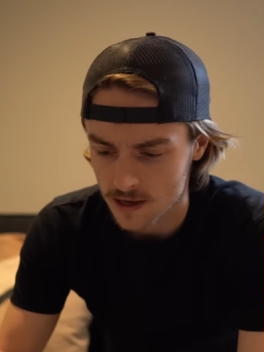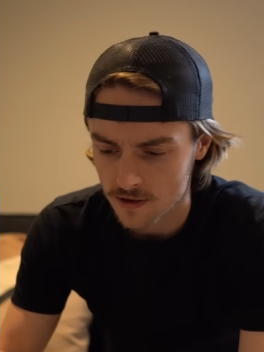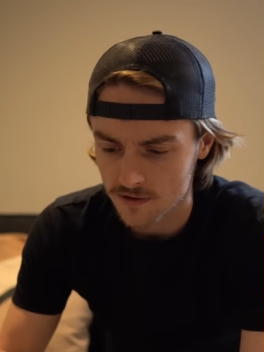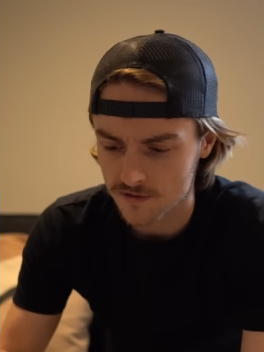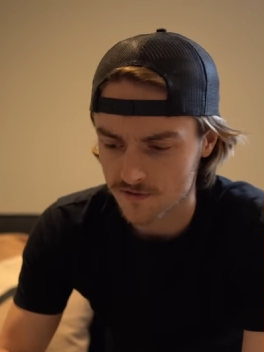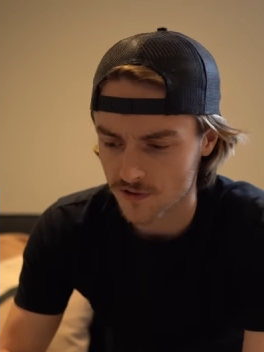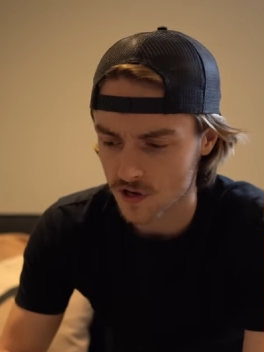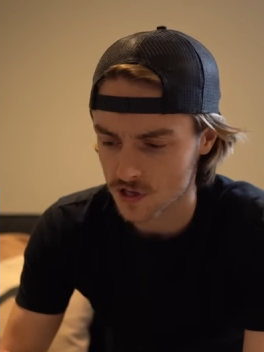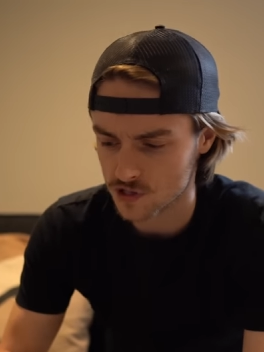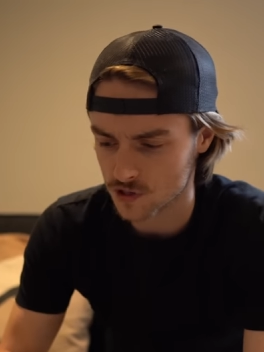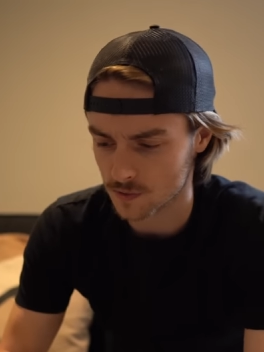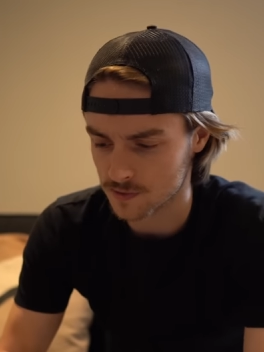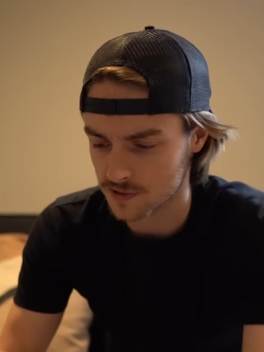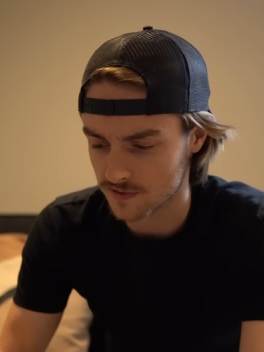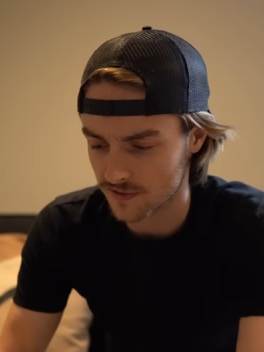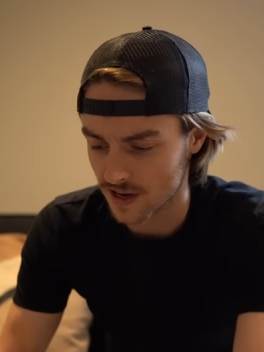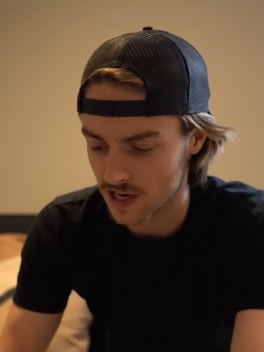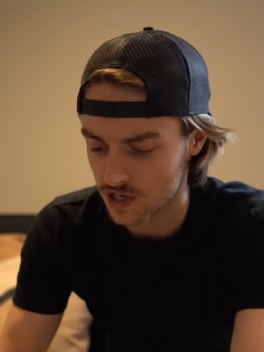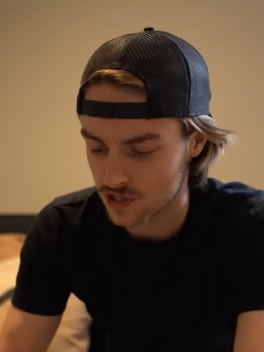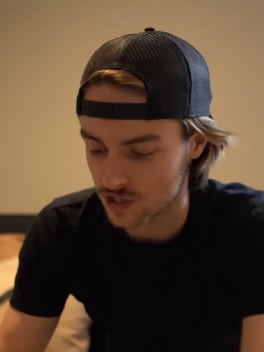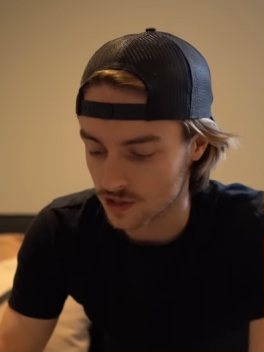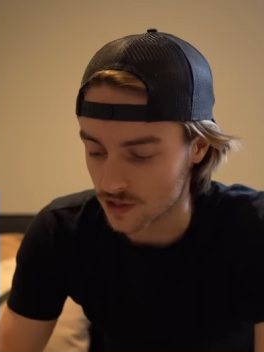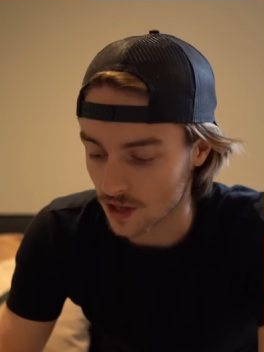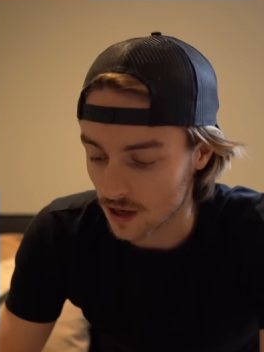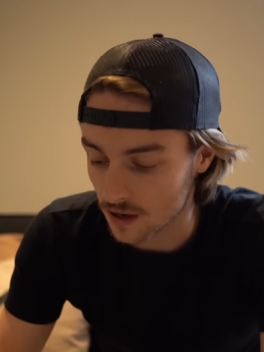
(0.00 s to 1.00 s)
First
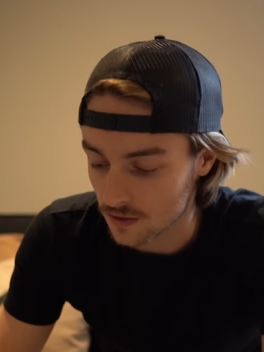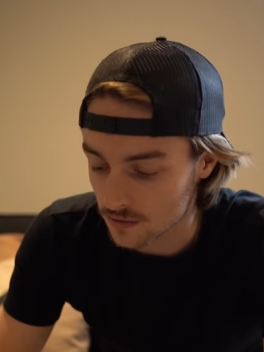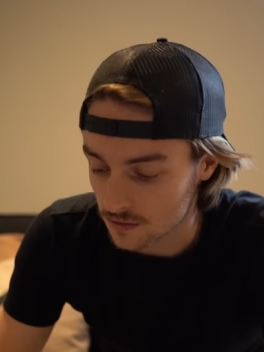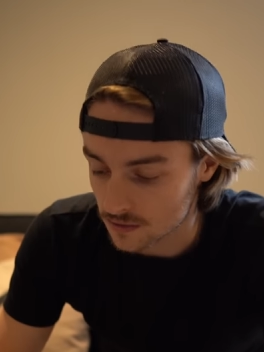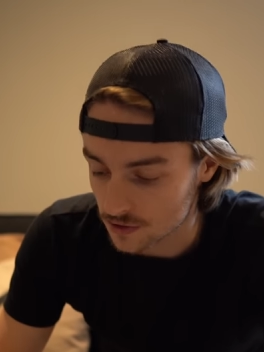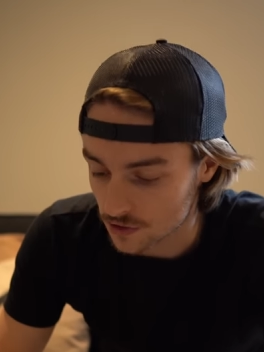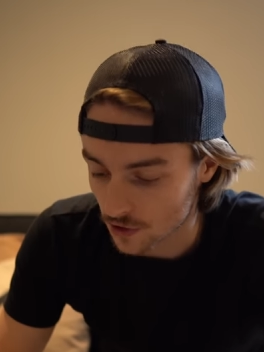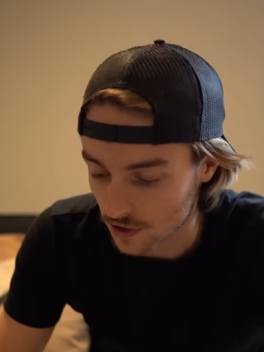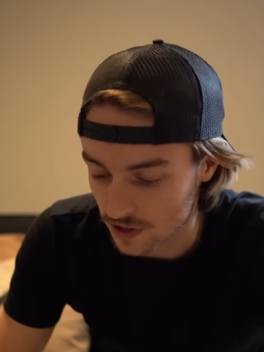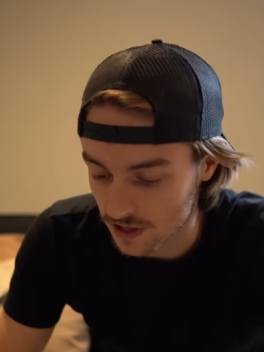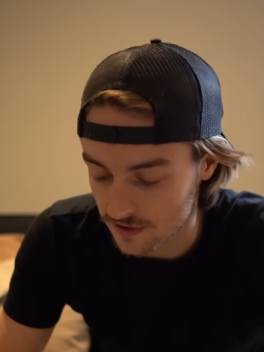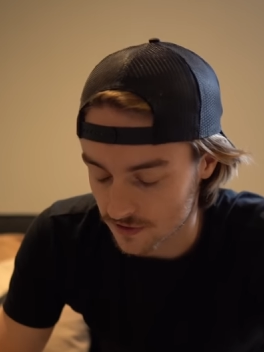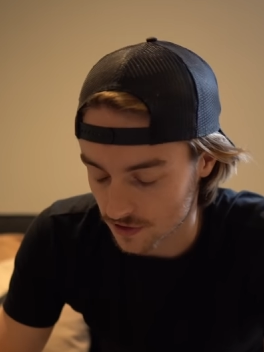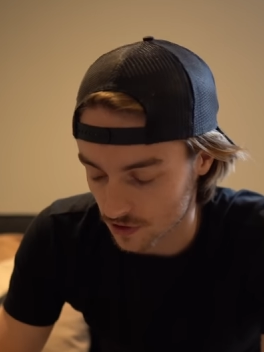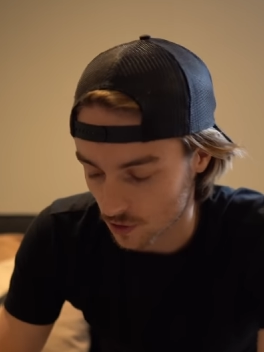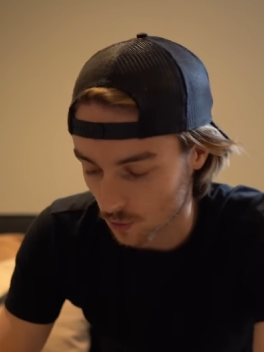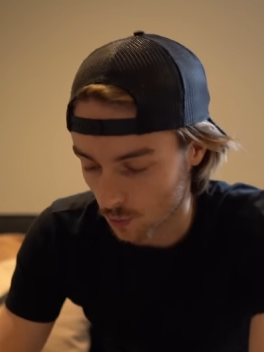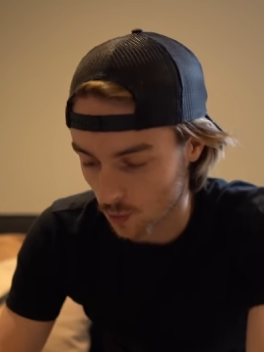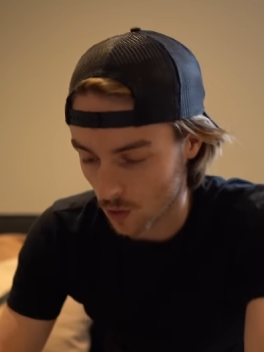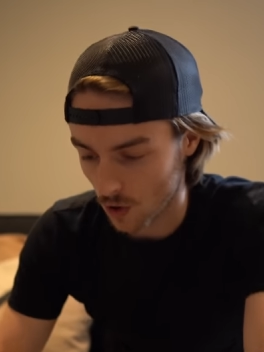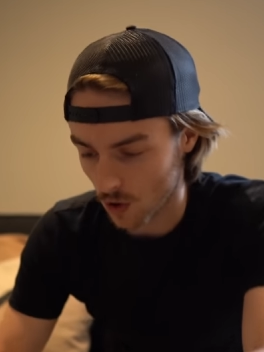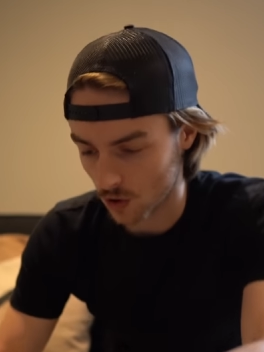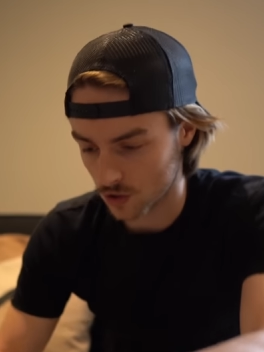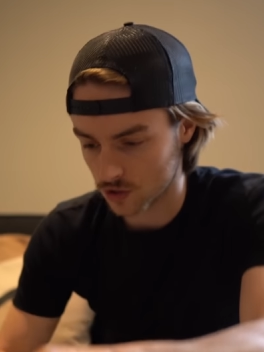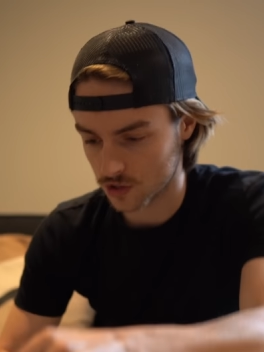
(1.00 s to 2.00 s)
observation though, not even the
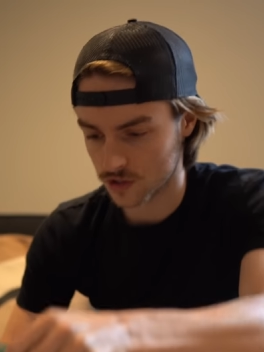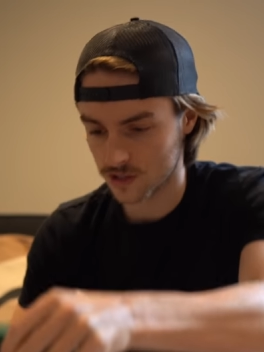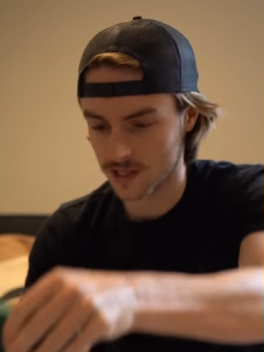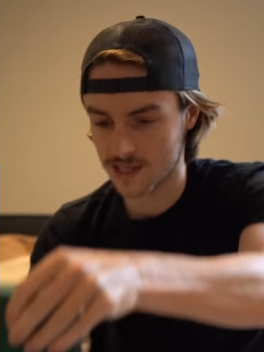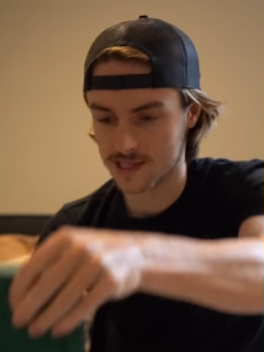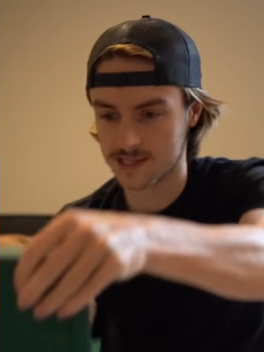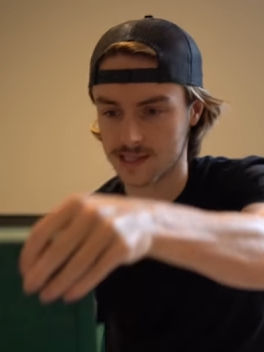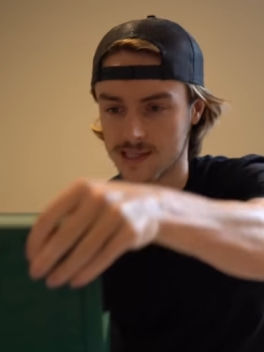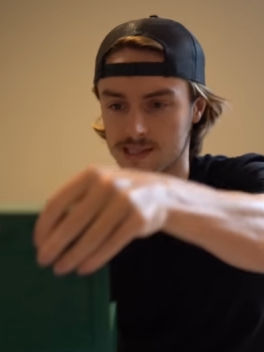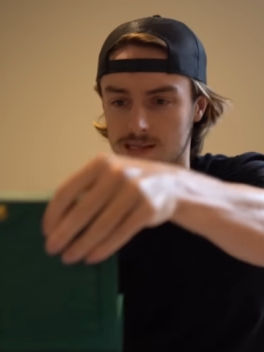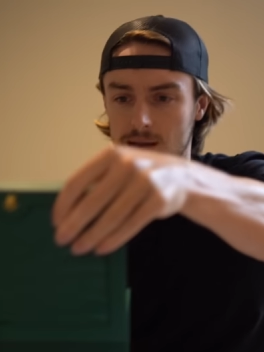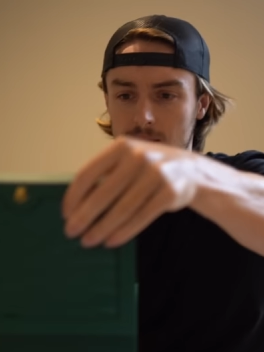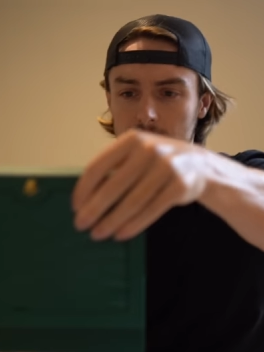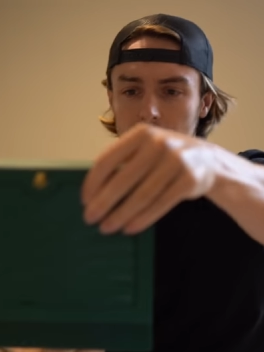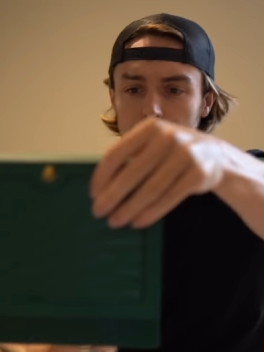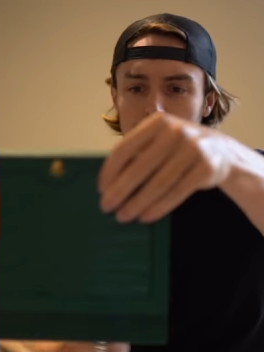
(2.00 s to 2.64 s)
watch, this is a